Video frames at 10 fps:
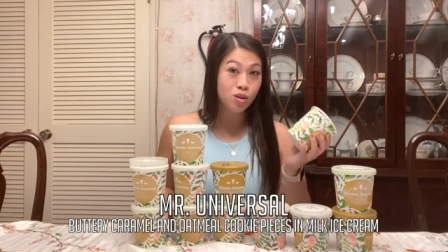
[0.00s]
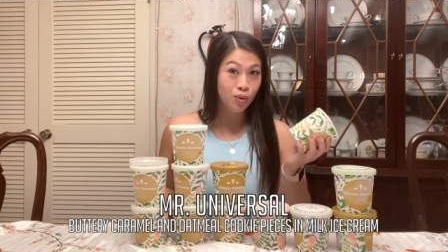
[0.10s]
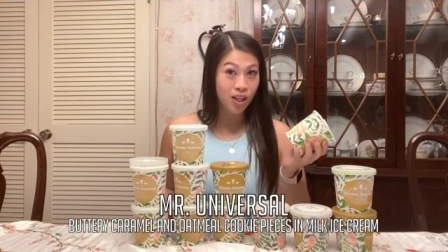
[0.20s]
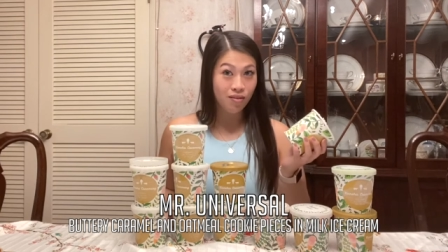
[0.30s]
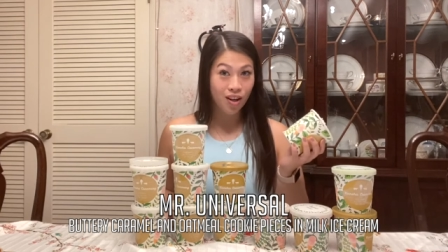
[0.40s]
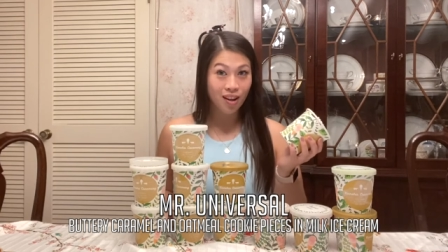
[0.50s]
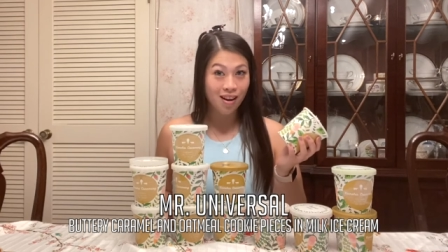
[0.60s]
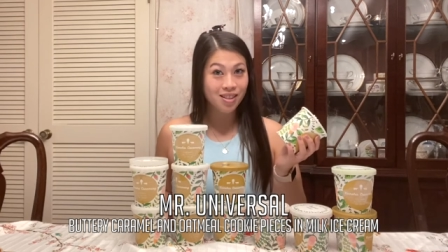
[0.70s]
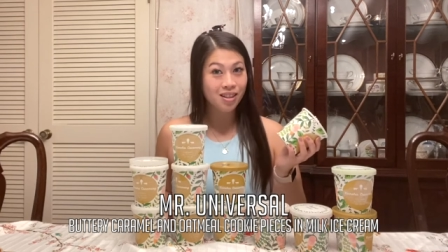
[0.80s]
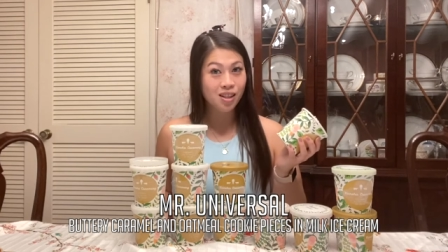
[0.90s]
is one of their
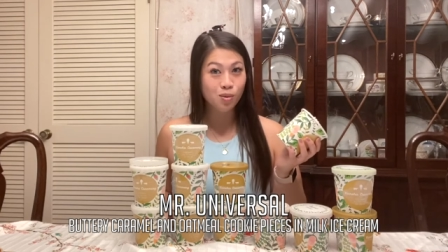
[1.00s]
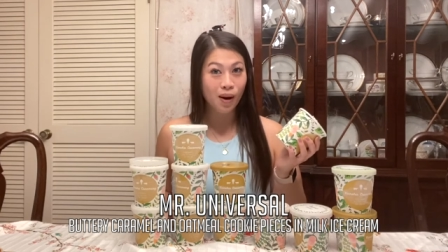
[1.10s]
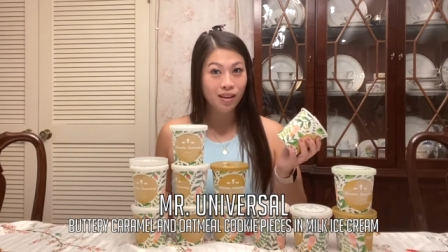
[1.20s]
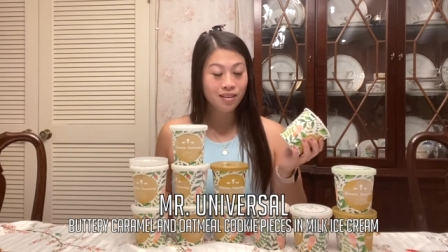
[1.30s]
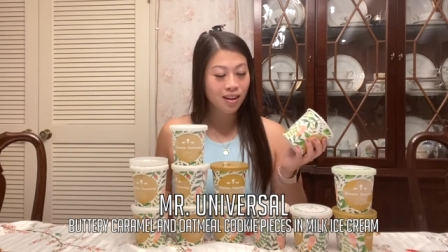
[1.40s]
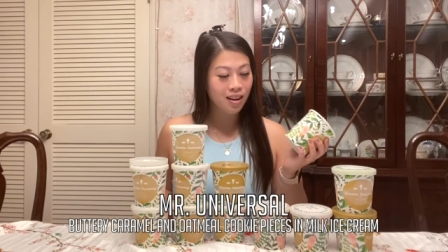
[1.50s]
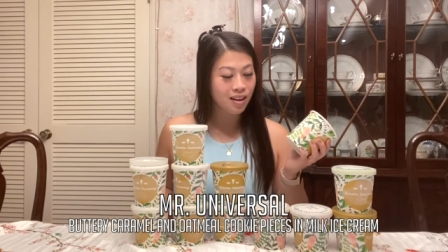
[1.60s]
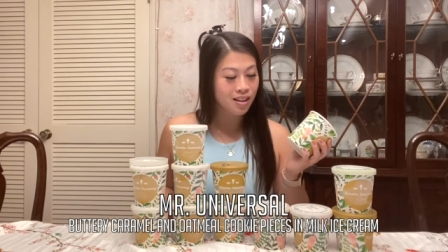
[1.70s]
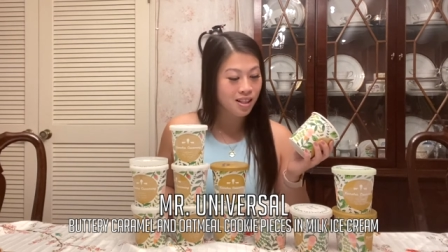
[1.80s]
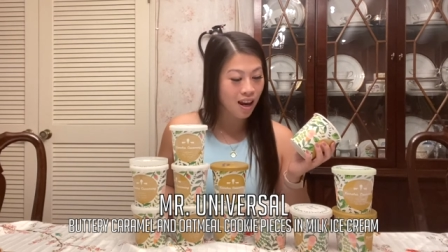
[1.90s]
classics as well. It
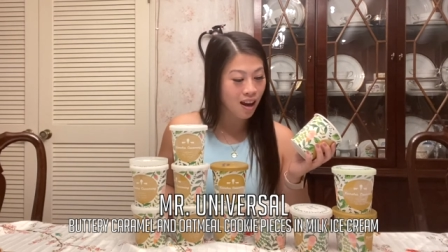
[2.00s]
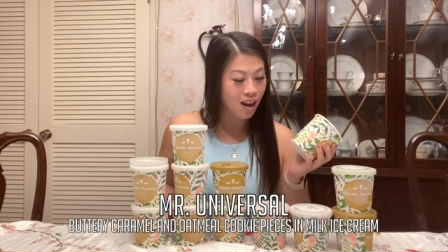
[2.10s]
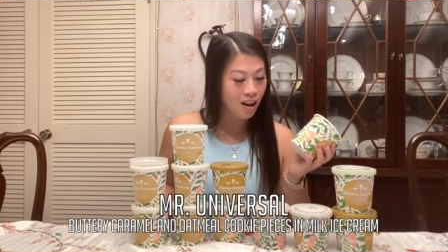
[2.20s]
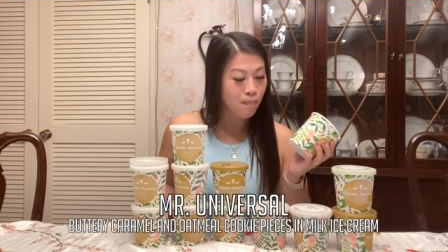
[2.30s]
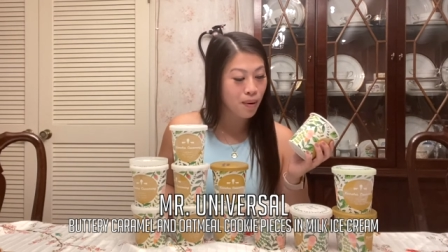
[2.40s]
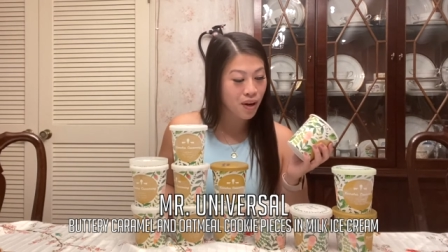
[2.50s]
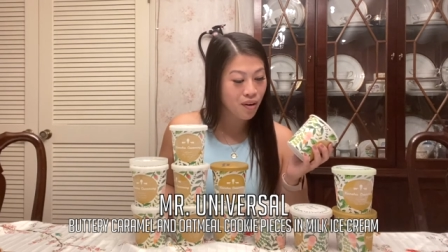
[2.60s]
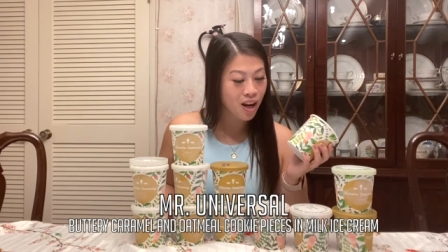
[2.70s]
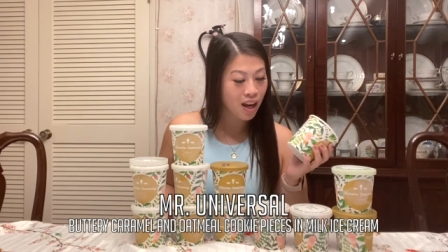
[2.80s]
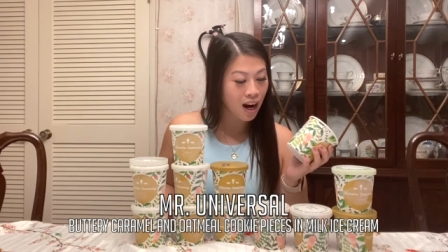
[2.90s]
is a
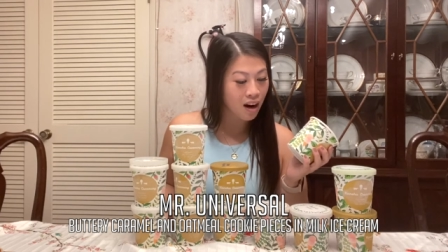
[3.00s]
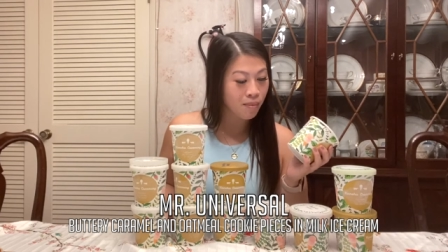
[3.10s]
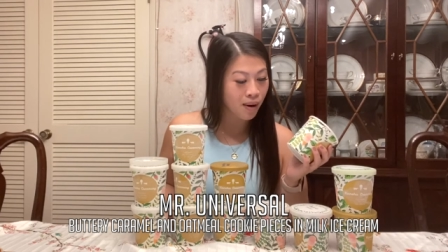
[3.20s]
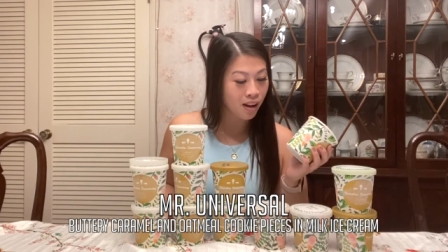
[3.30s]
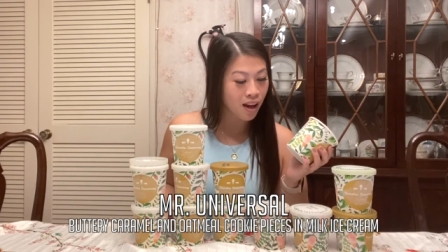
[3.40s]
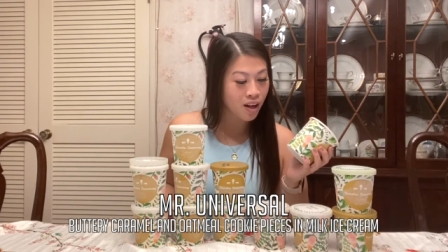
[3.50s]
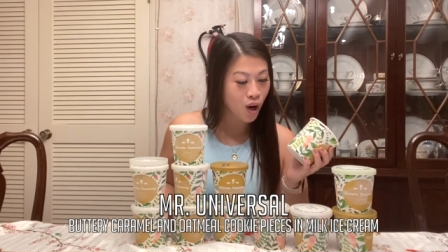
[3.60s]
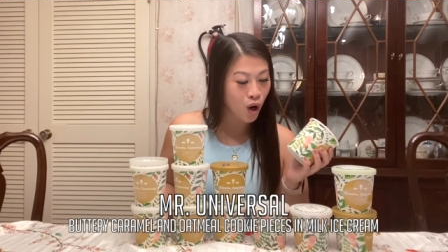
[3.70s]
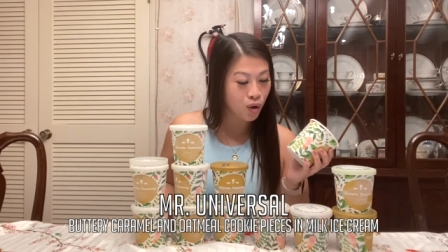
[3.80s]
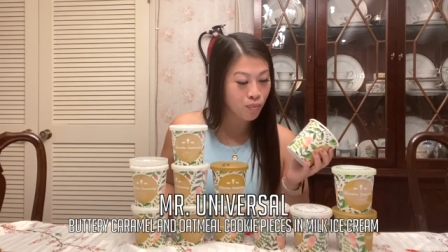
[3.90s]
buttery caramel
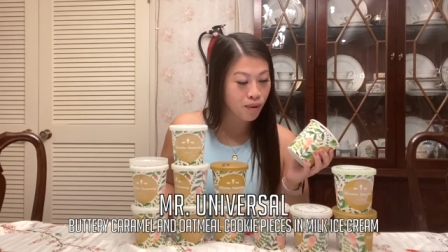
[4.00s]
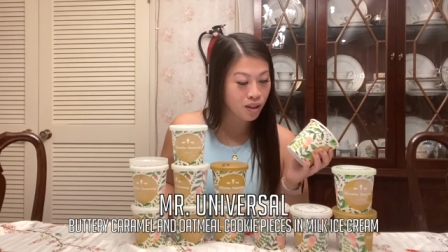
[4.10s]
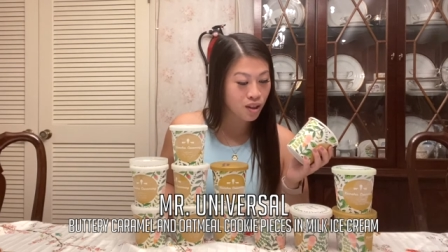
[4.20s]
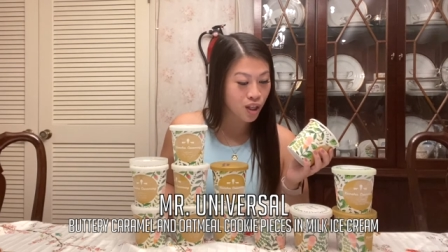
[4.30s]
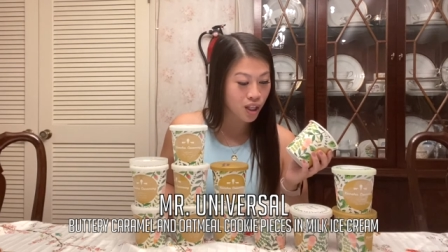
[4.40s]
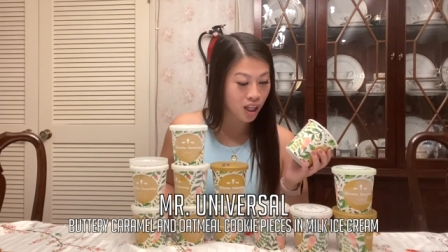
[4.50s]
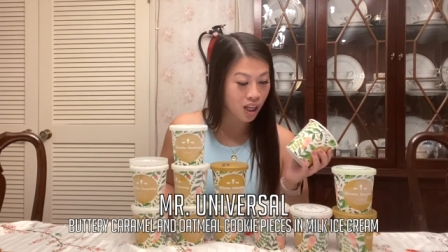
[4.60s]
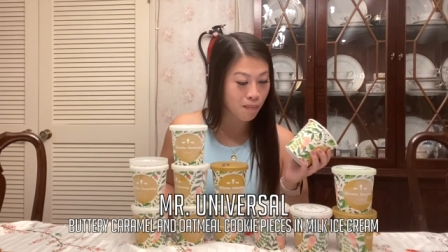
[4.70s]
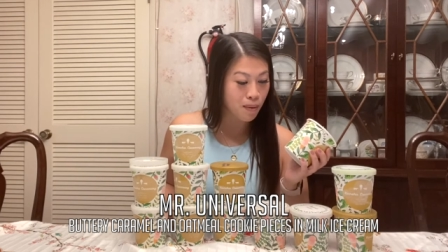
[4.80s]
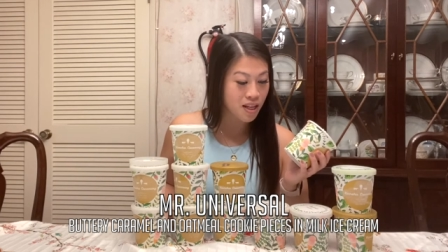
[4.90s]
and oatmeal
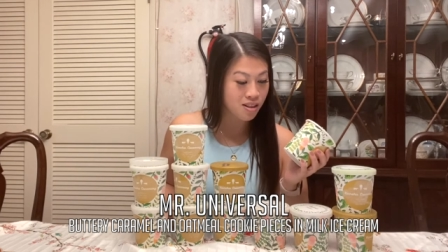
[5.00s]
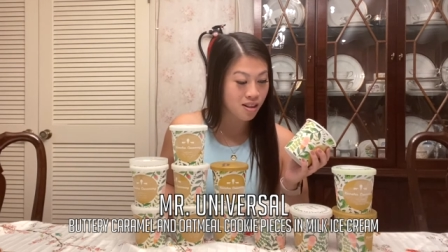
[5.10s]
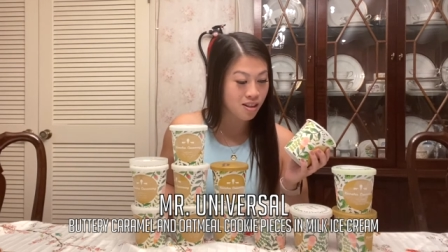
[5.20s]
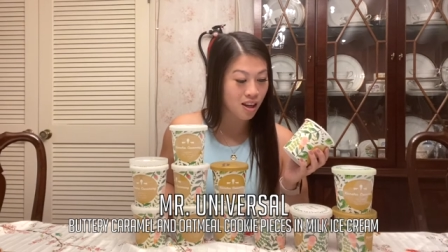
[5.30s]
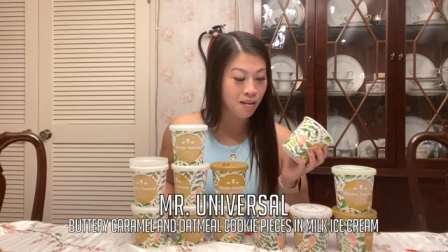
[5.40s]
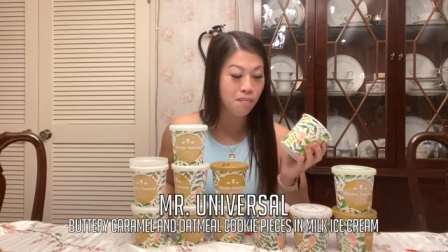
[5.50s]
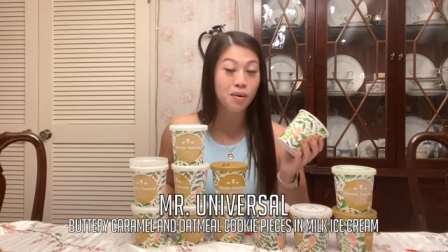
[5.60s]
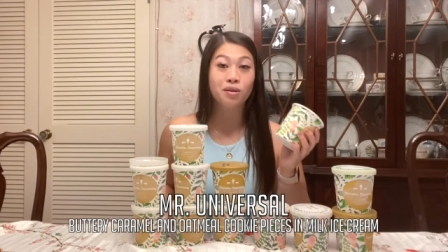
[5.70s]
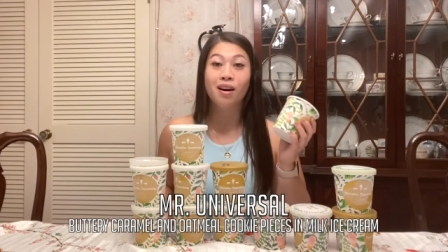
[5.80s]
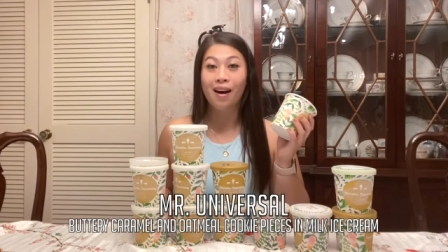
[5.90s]
cookie pieces in
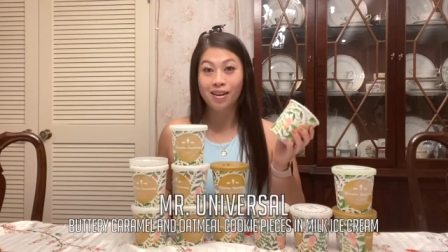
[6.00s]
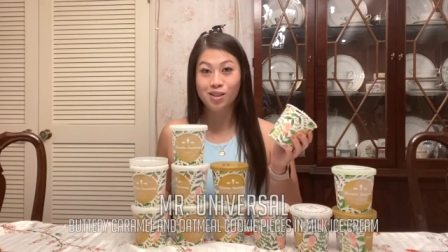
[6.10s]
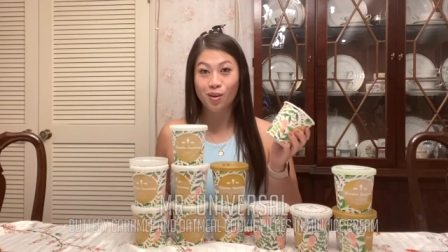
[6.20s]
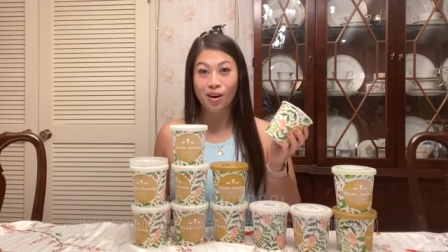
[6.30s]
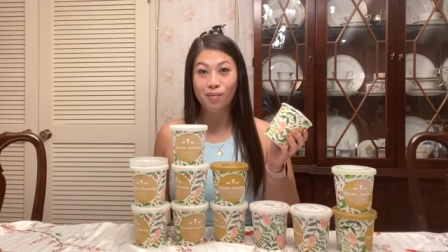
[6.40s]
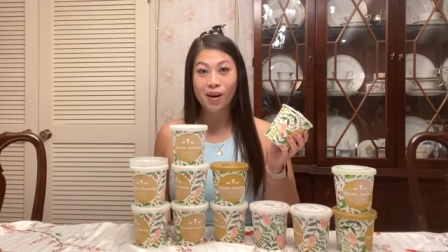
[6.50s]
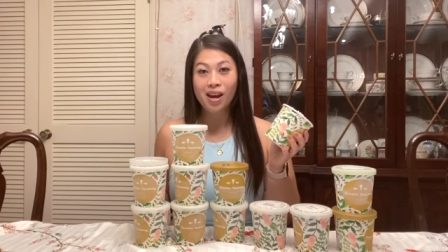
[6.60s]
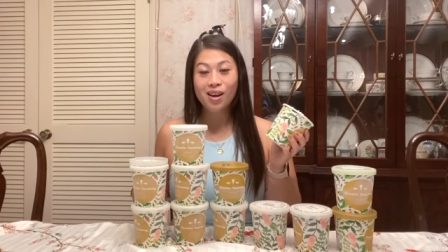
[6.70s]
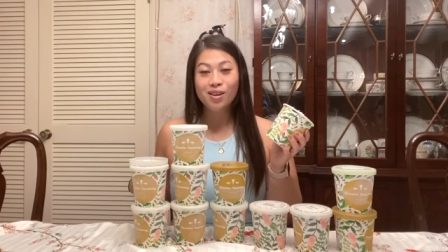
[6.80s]
milk ice cream.